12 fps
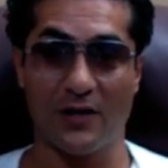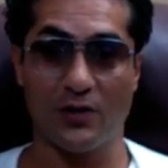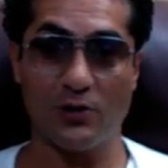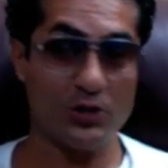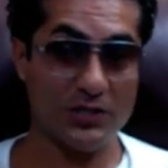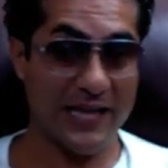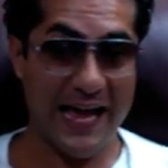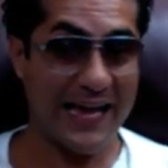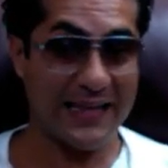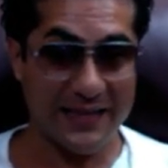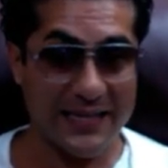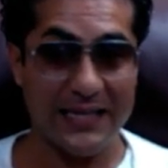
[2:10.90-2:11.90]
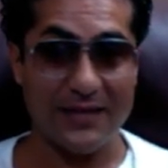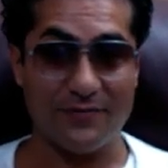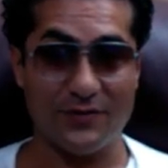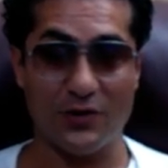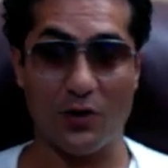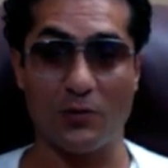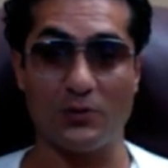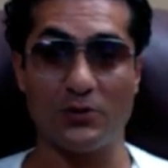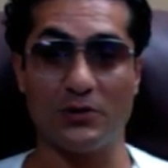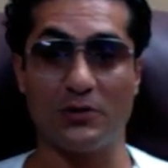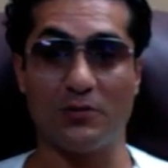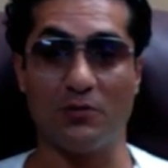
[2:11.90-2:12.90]
You just can't leave. So,
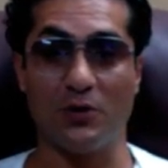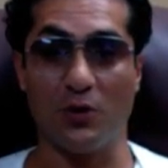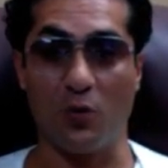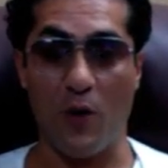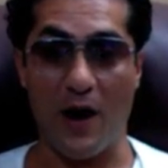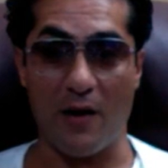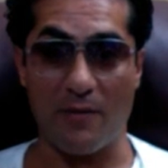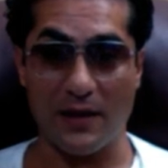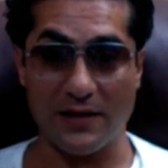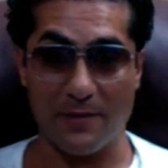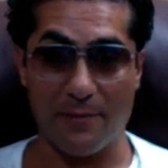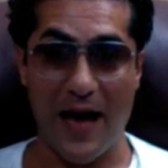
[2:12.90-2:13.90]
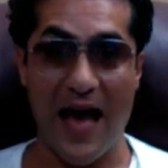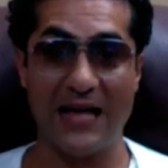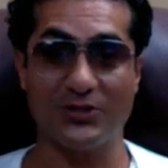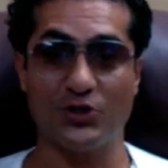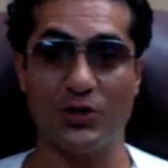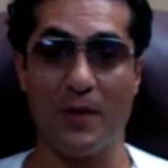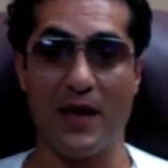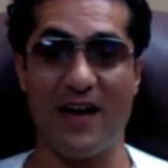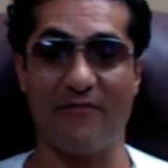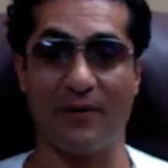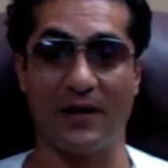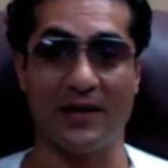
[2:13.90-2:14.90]
you know, where in the past she may
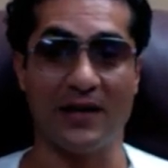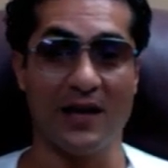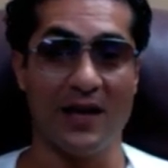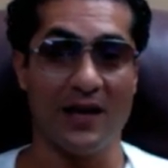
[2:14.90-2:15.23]
have been